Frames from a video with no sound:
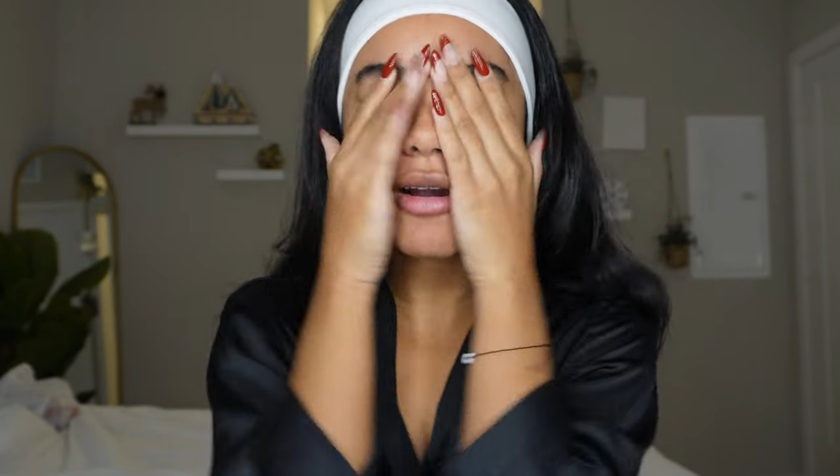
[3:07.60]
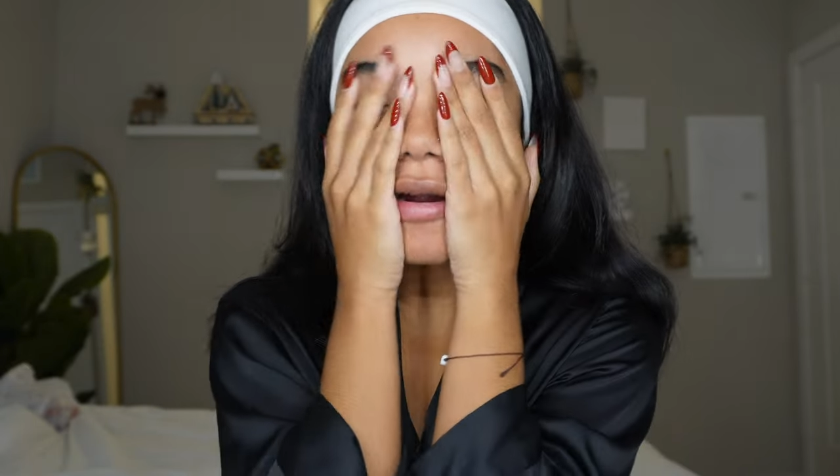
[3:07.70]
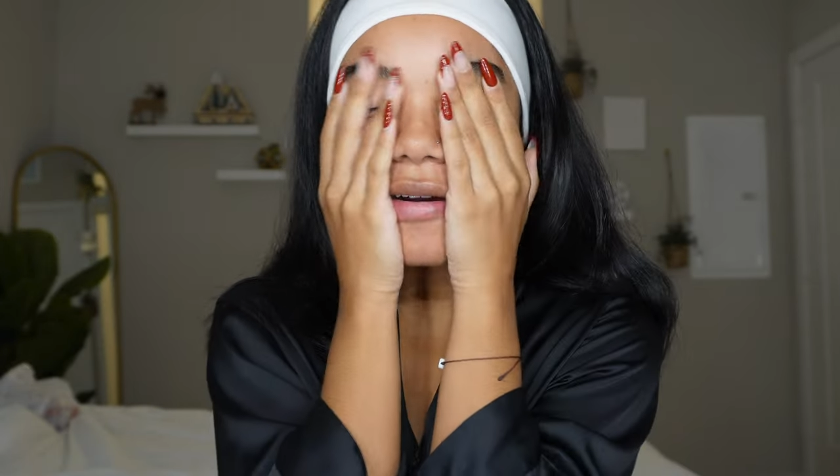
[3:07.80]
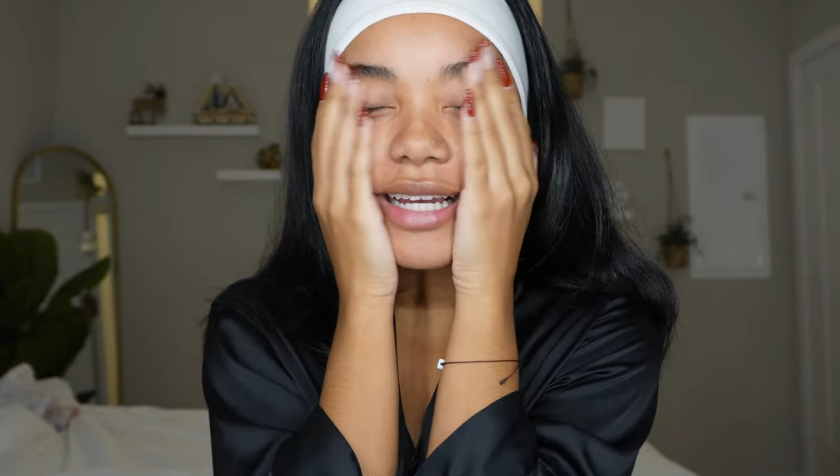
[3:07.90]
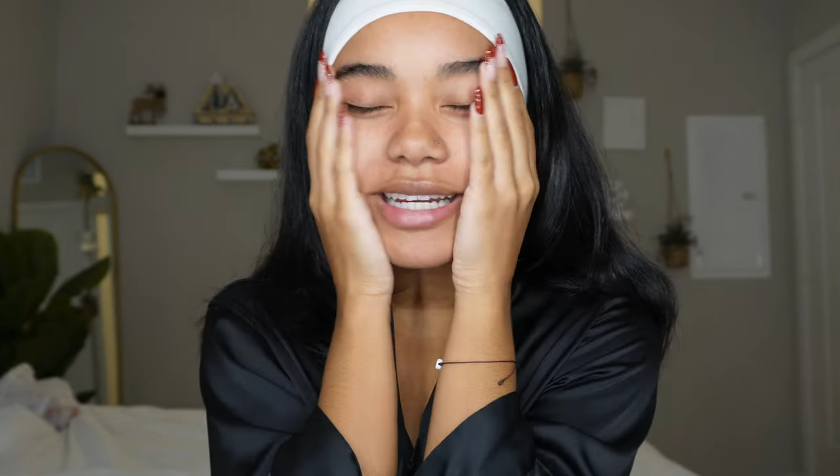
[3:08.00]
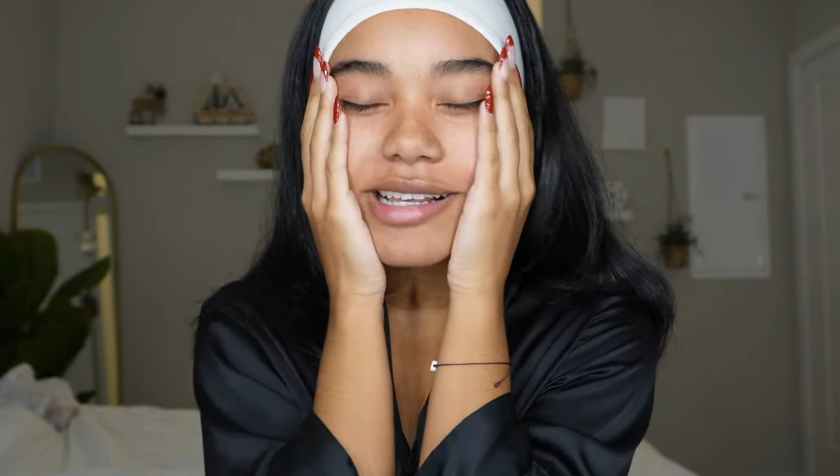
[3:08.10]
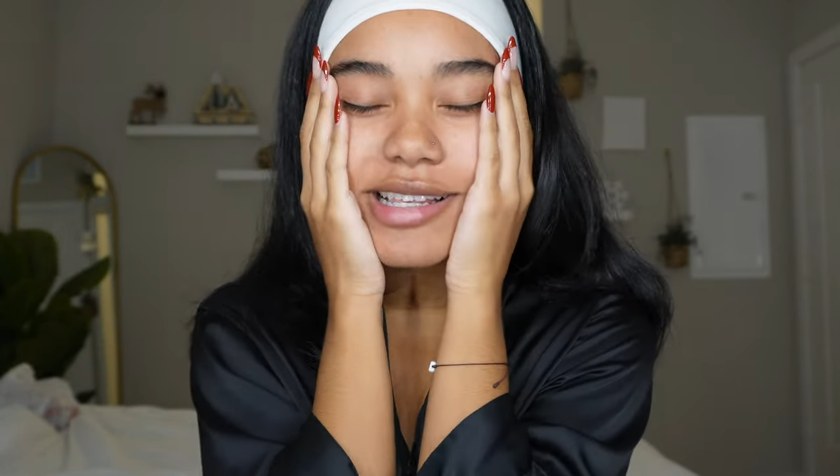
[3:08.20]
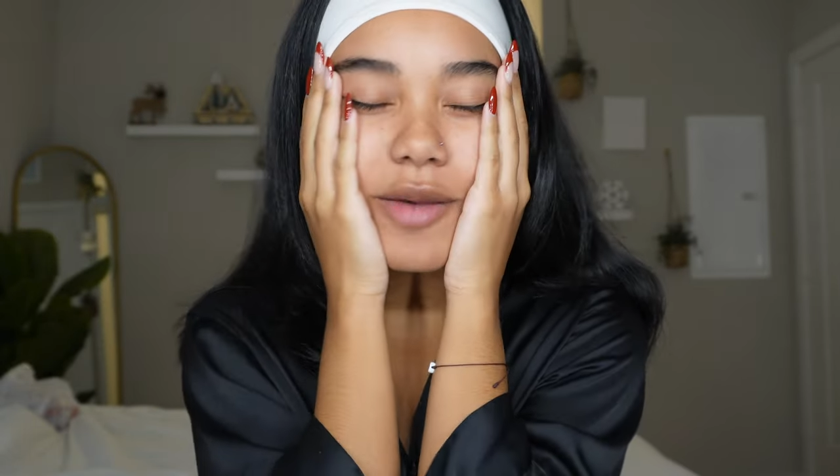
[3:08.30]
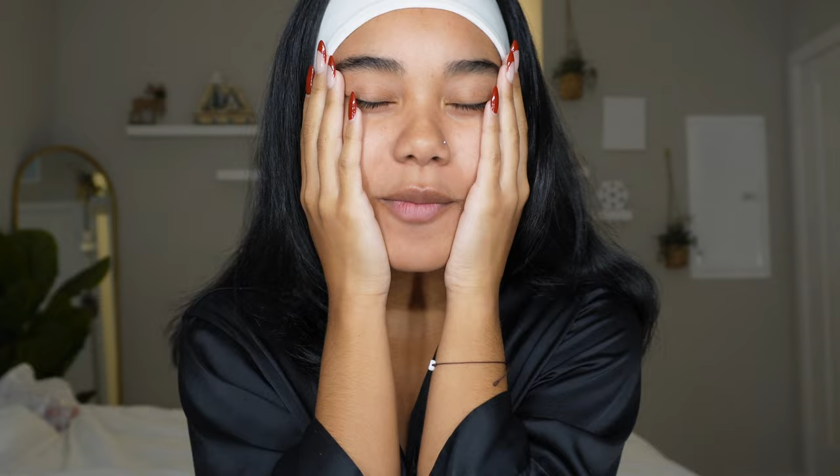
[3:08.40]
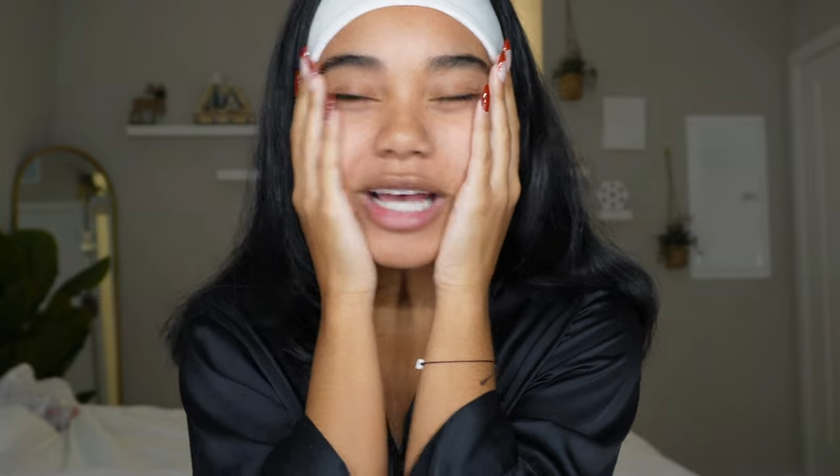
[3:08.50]
Girl, it is
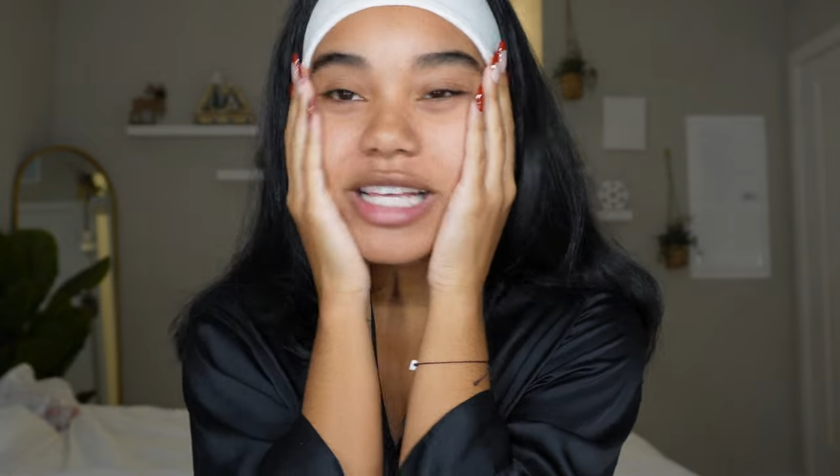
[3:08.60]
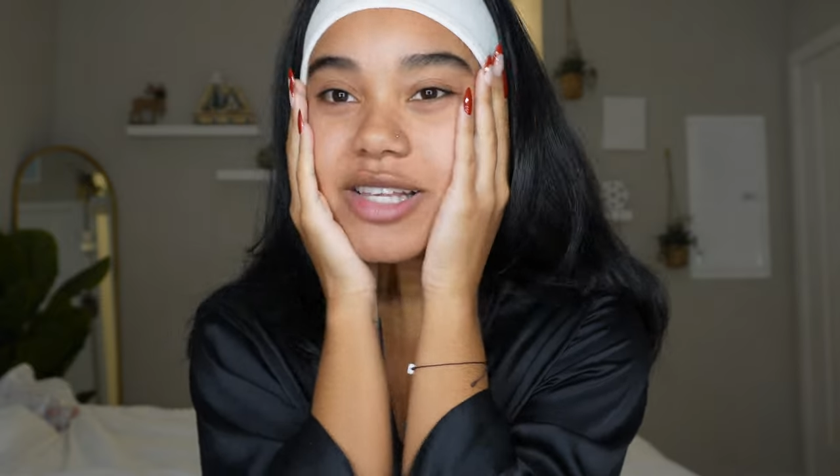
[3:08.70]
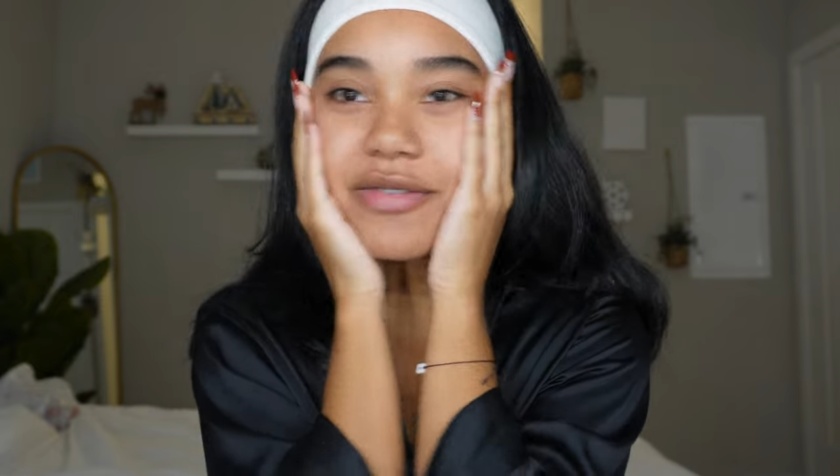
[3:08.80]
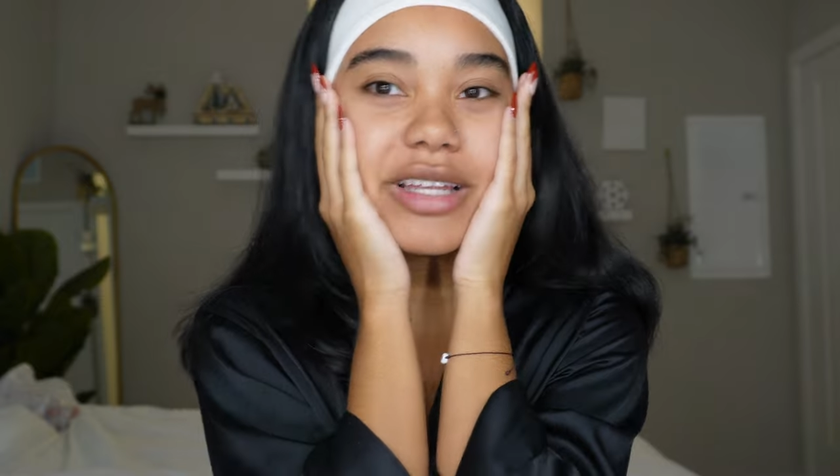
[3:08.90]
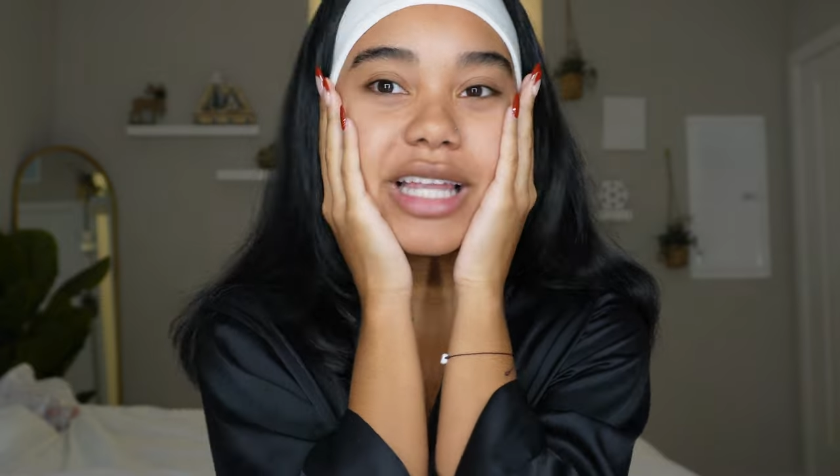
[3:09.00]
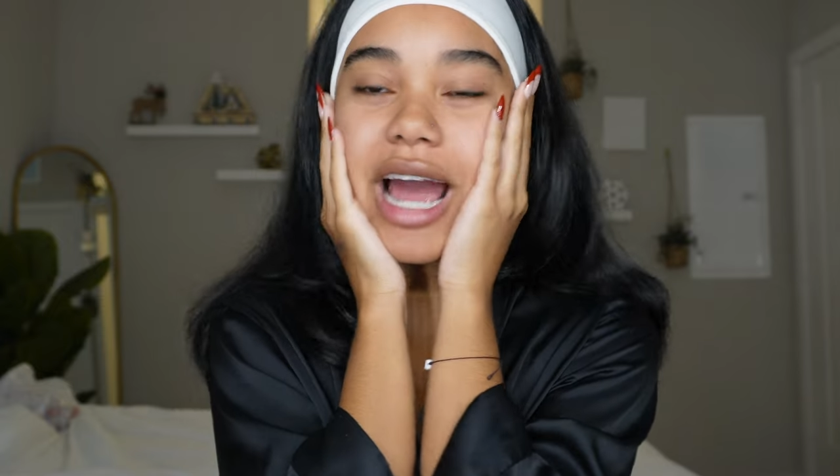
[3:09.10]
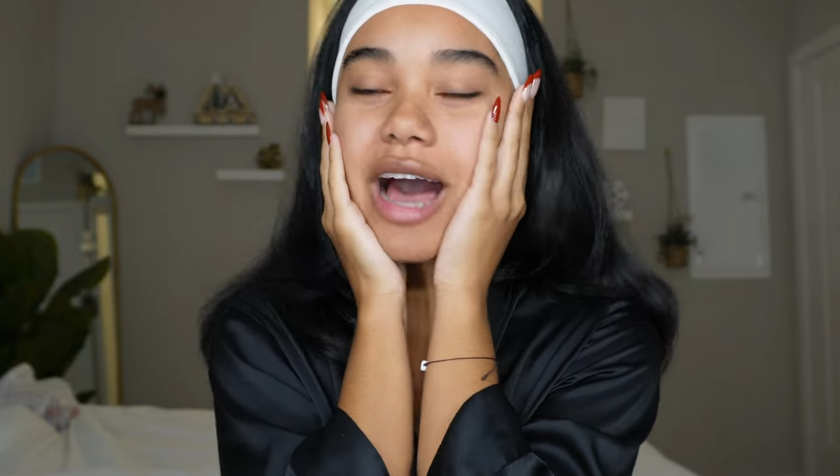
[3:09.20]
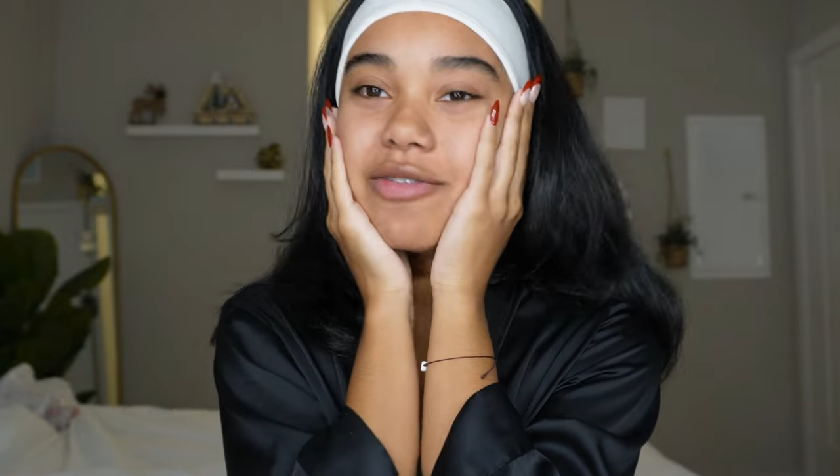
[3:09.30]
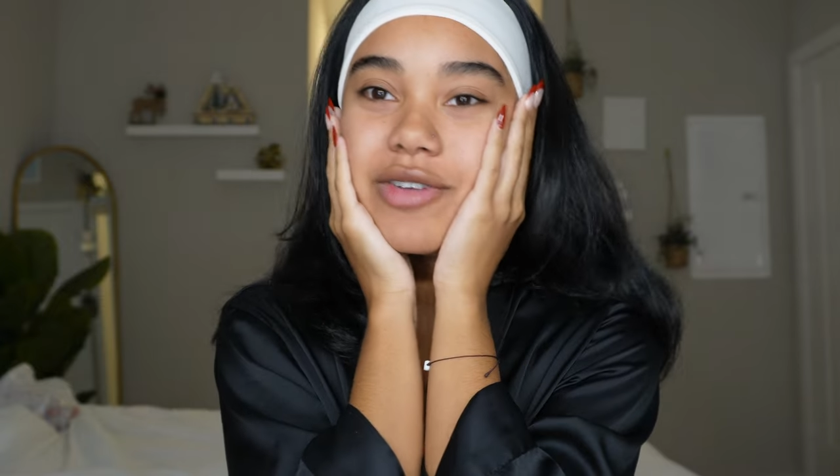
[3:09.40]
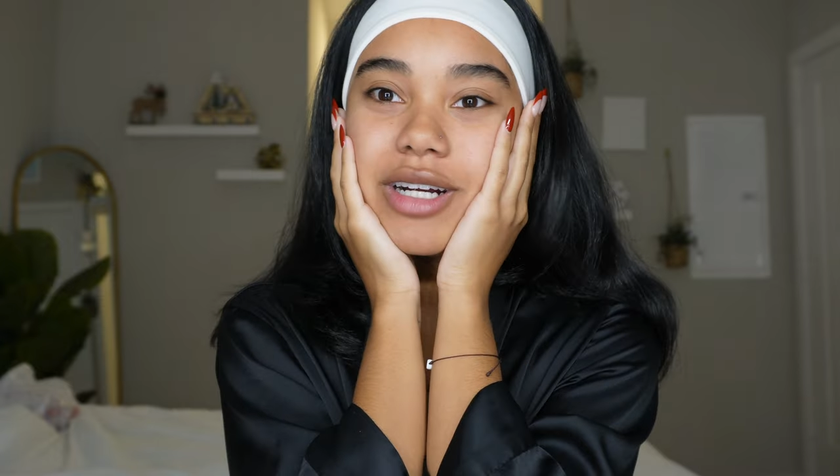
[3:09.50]
the best feeling
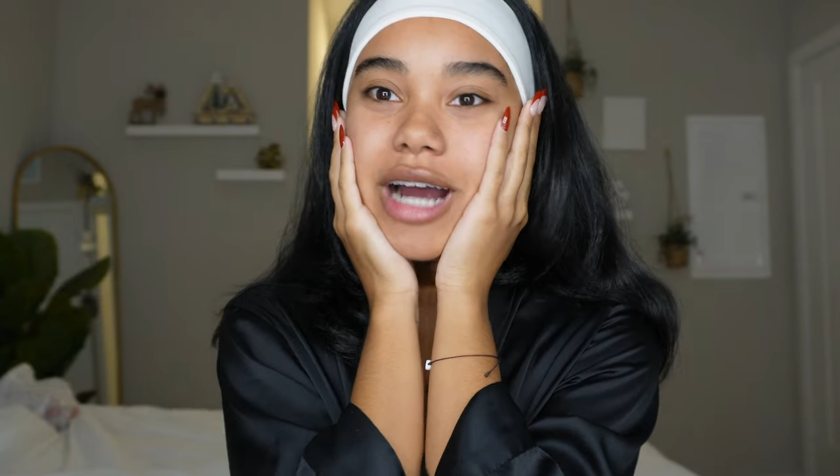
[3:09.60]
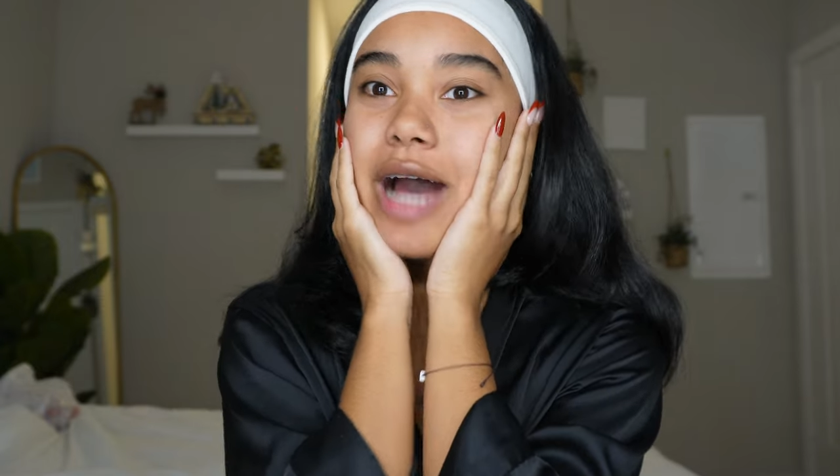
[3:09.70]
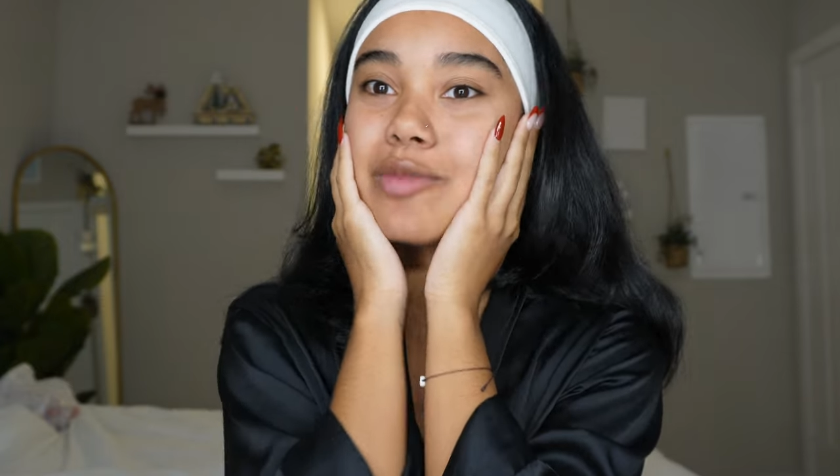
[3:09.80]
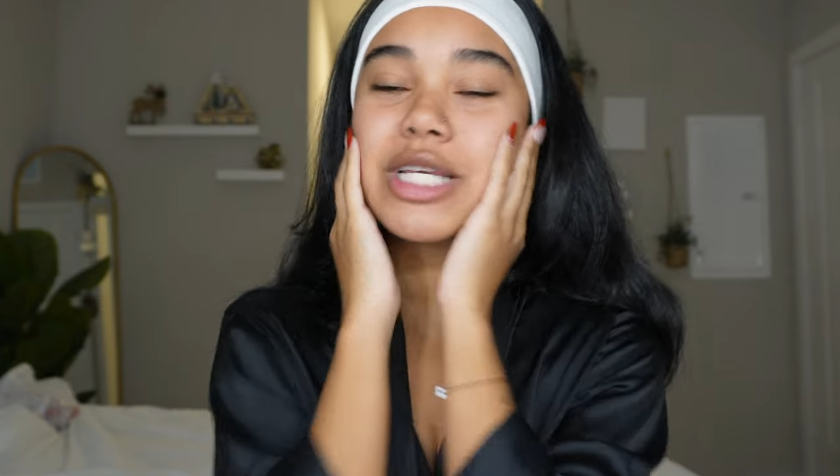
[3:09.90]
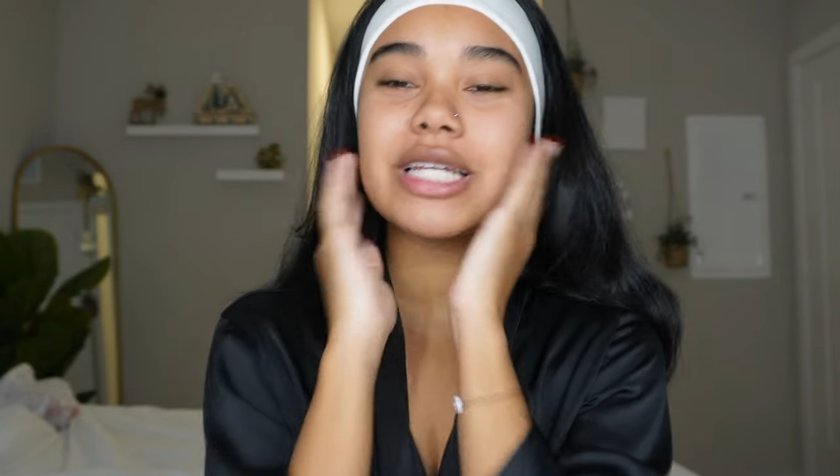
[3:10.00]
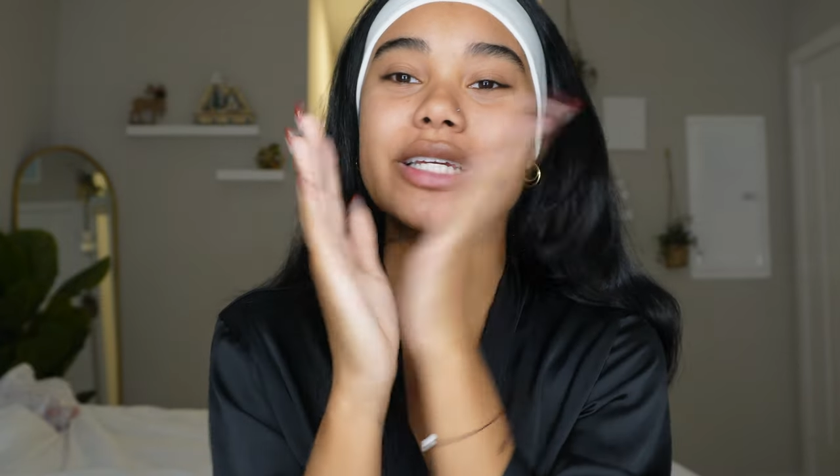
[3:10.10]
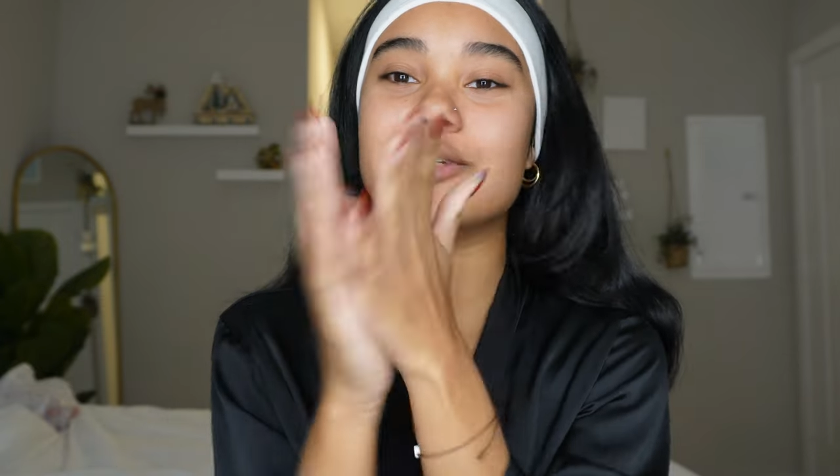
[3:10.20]
ever, I'm telling